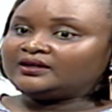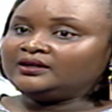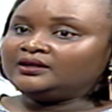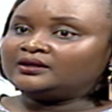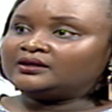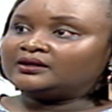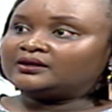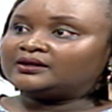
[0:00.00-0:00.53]

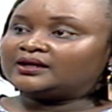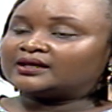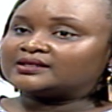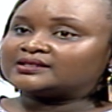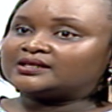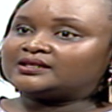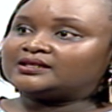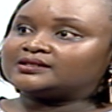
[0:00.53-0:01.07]
uh, like I
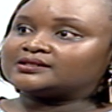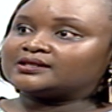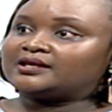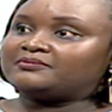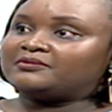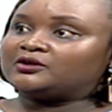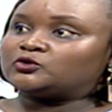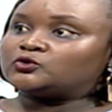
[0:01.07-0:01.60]
said, it's
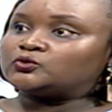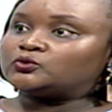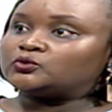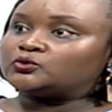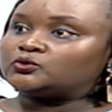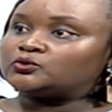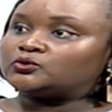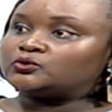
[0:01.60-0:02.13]
aiming to,
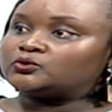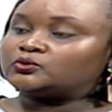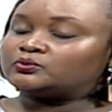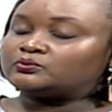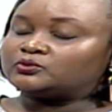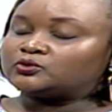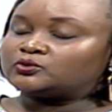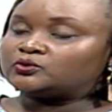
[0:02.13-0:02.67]
to, to,
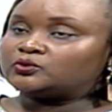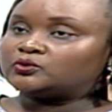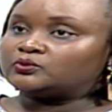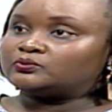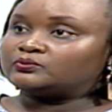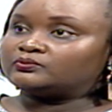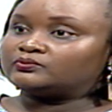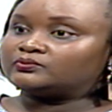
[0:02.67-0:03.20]

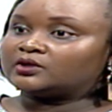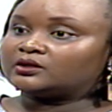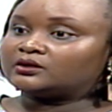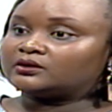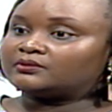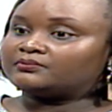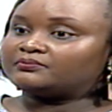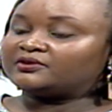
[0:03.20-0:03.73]
to
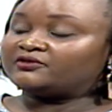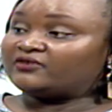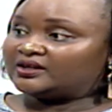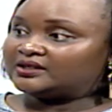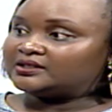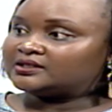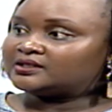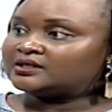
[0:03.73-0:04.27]
uh,
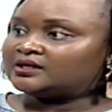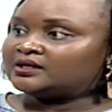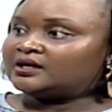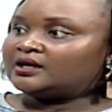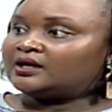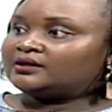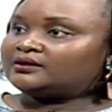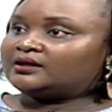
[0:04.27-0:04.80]
prevent
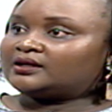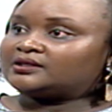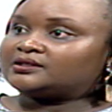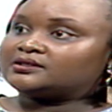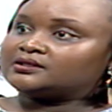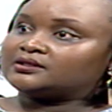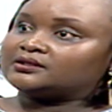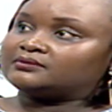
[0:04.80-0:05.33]
mm-hmm. that
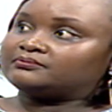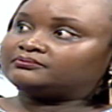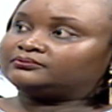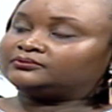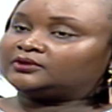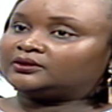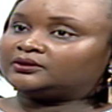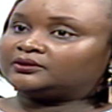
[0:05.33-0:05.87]
uh,
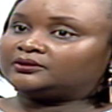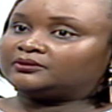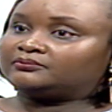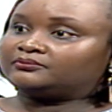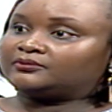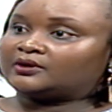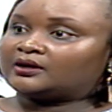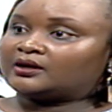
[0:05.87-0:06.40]
uh,
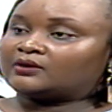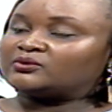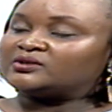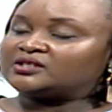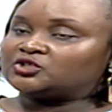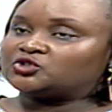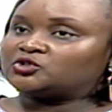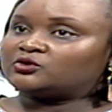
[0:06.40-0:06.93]

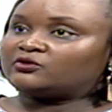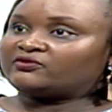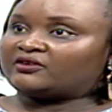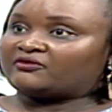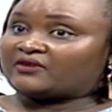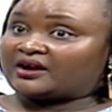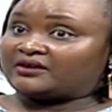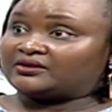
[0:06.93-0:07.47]
acquisition of the
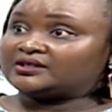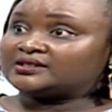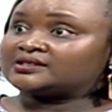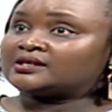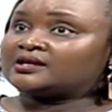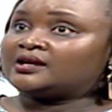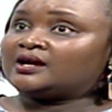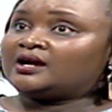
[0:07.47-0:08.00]
virus
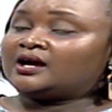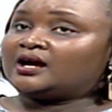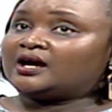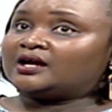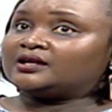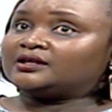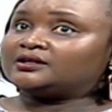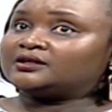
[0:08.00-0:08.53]
mm-hmm.
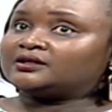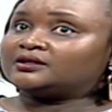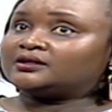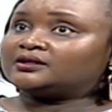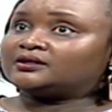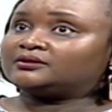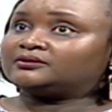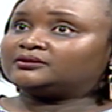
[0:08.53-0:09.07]
and
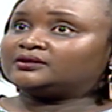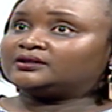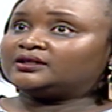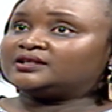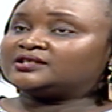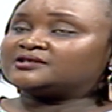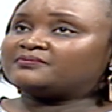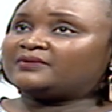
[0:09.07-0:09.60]
uh,
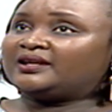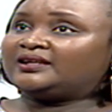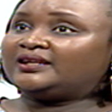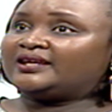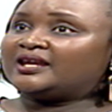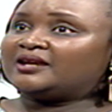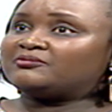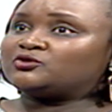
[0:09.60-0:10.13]
it's
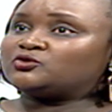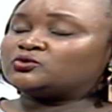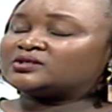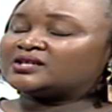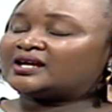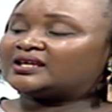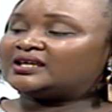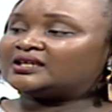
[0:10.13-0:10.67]
mainly aimed to
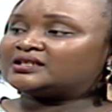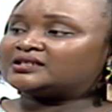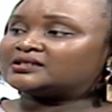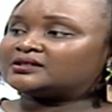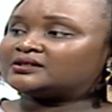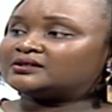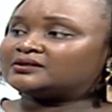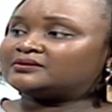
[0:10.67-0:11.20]
target
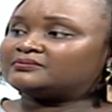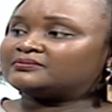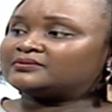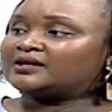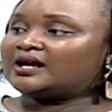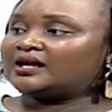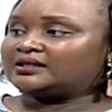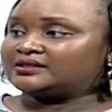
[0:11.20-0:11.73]
um,
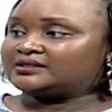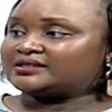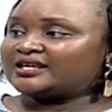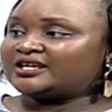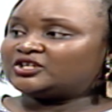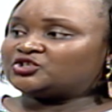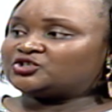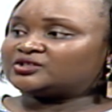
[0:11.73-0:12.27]
girls
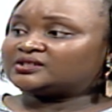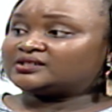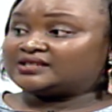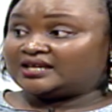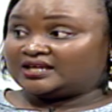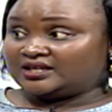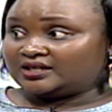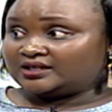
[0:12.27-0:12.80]
aged
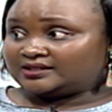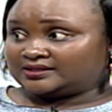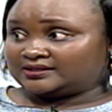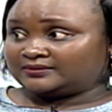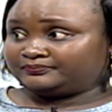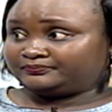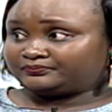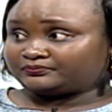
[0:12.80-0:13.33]
ten years.